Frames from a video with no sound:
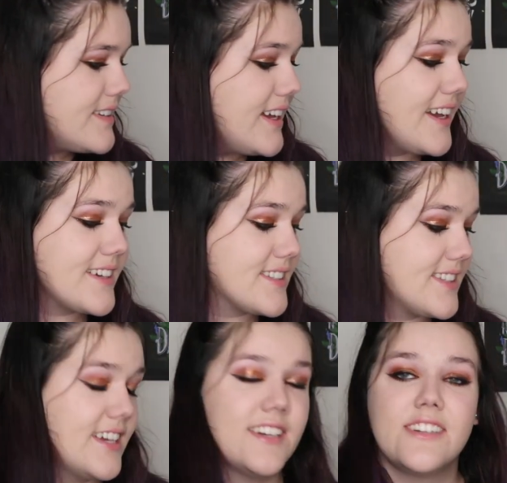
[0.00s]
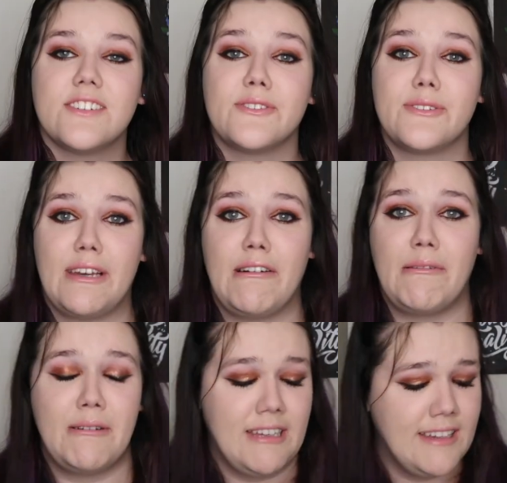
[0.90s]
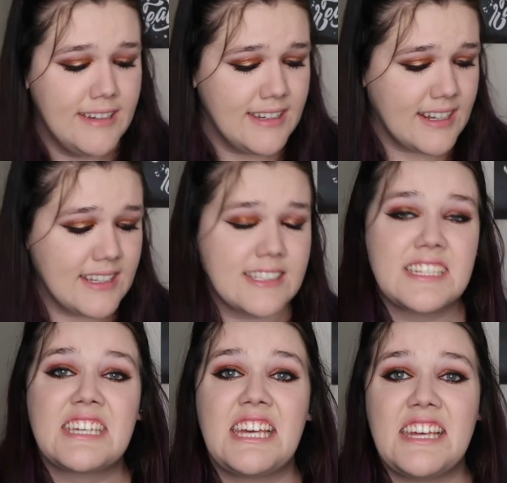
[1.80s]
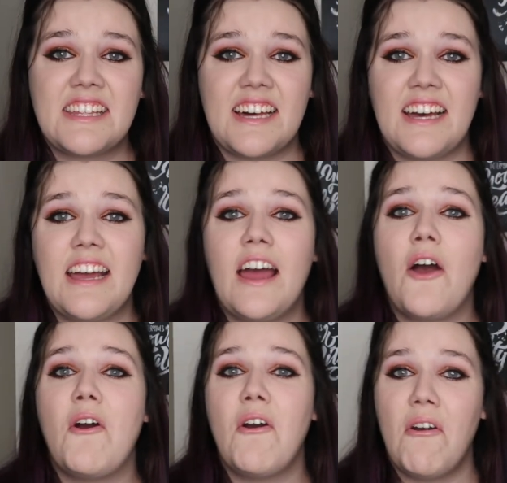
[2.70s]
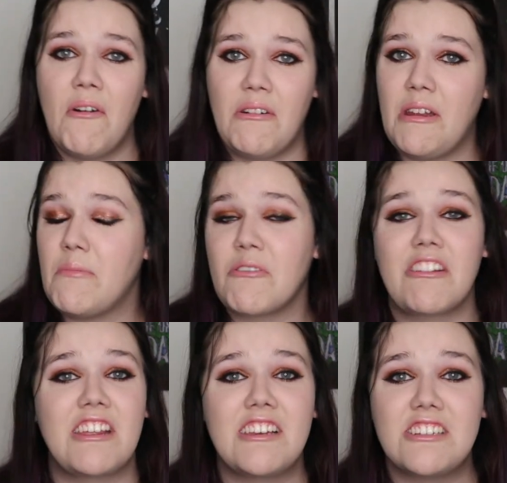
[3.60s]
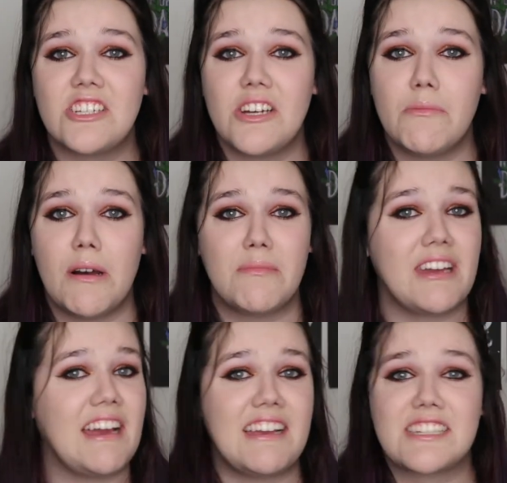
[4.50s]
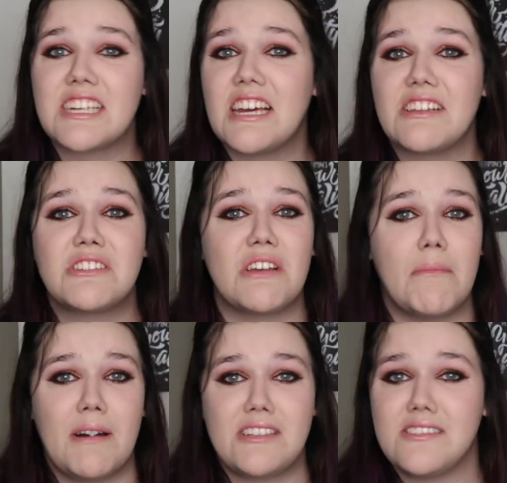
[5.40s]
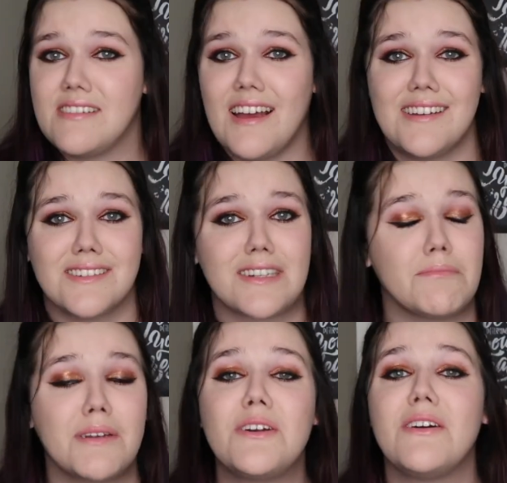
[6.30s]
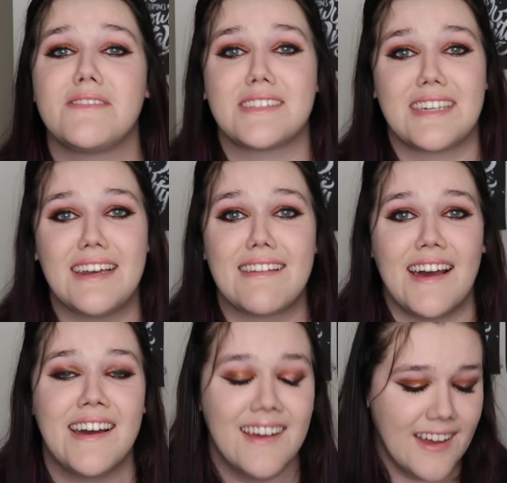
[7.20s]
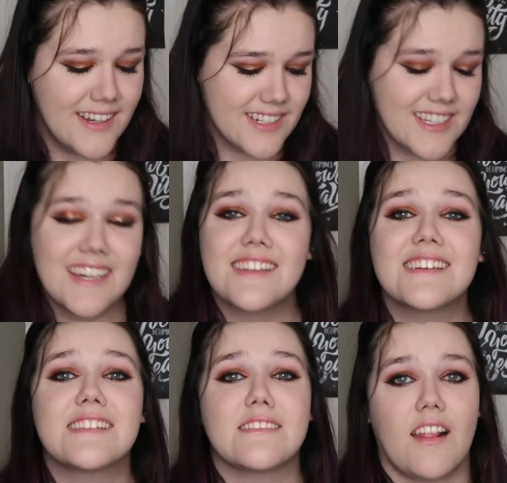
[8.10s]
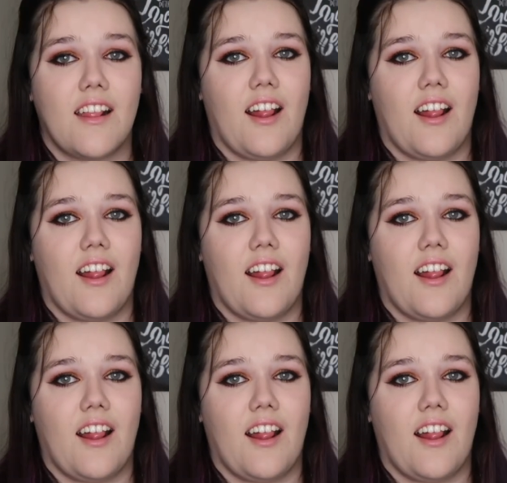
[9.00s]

Next, oh no, is tequila. Number 1 thing you should know about me, I hate tequila so much. I drink a beer over tequila. Tequila is...